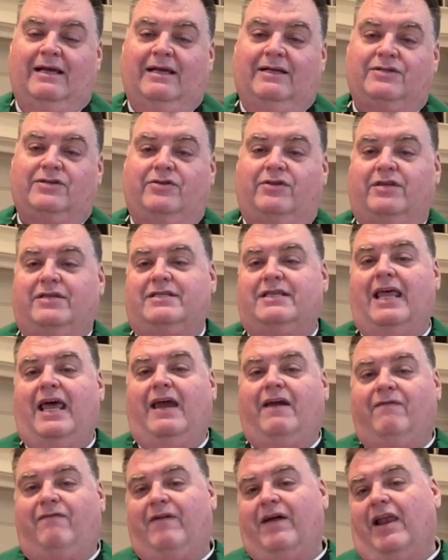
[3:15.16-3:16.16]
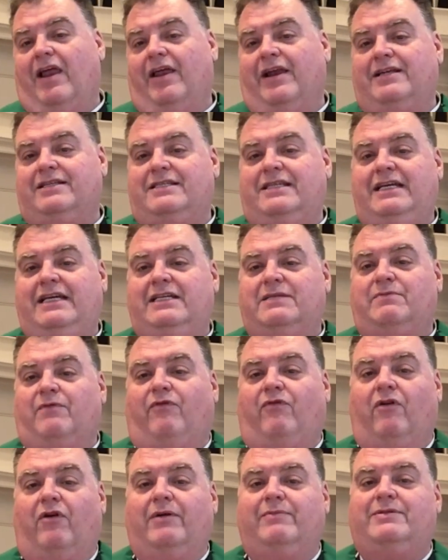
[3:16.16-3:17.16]
So the slave fell on his knees
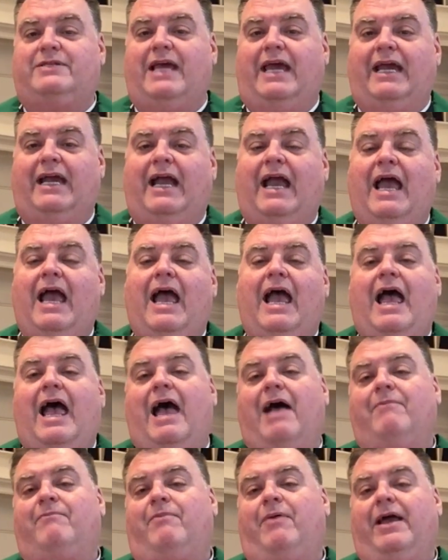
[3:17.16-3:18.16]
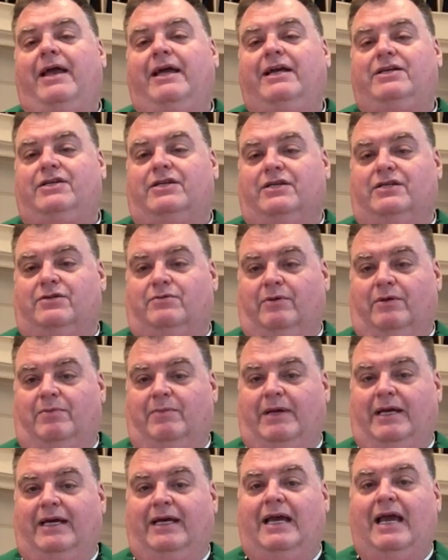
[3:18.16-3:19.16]
before him, saying, Have patience with
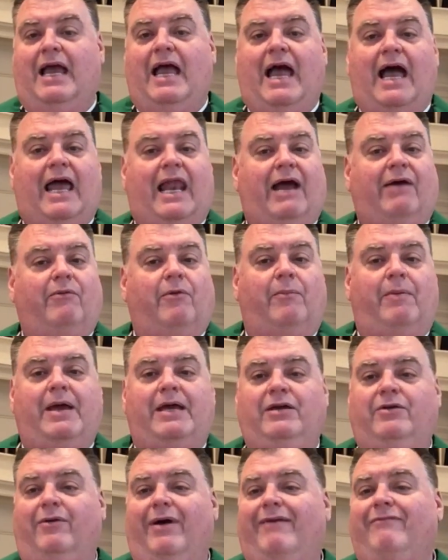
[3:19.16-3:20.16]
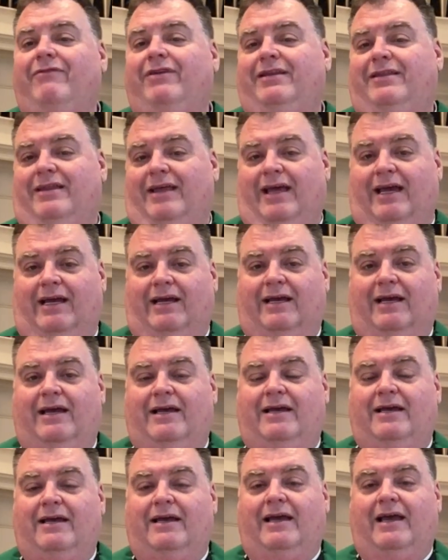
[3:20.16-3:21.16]
me, and I will pay you everything.
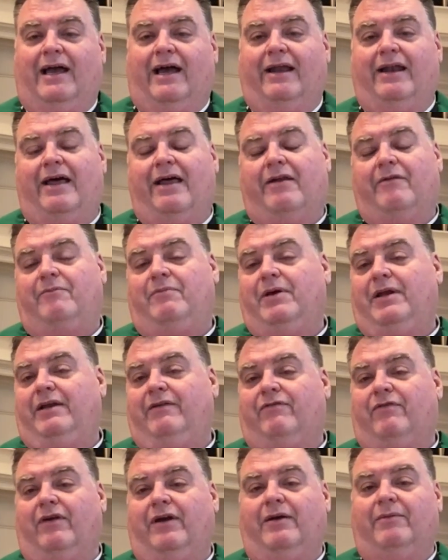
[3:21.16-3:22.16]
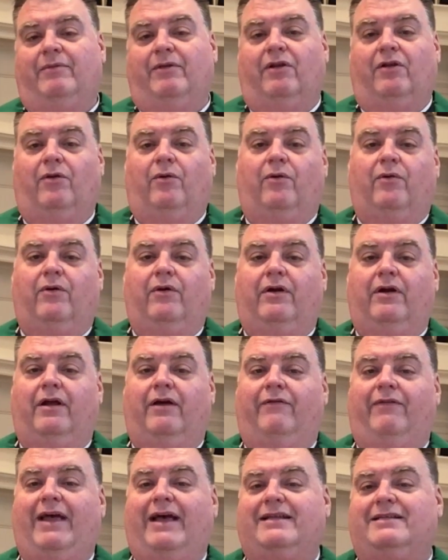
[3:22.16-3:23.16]
And out of pity for him, the Lord
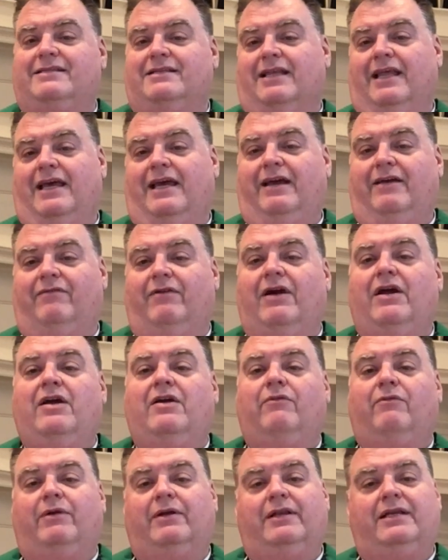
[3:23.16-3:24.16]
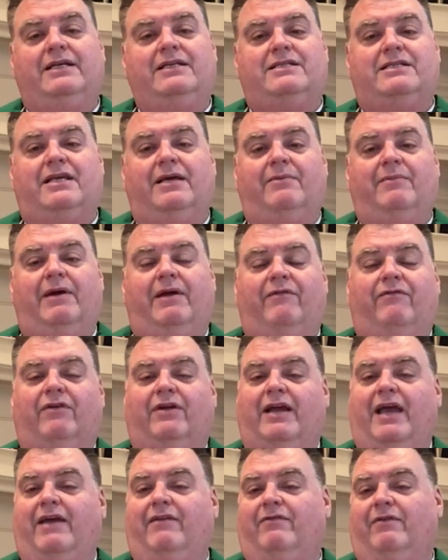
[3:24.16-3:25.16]
of that slave released him and
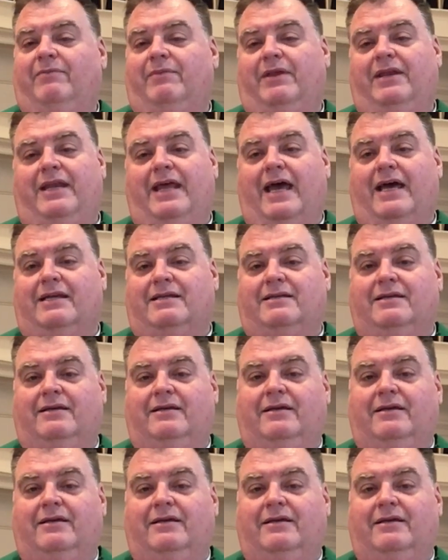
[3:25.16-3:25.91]
forgave him the debt.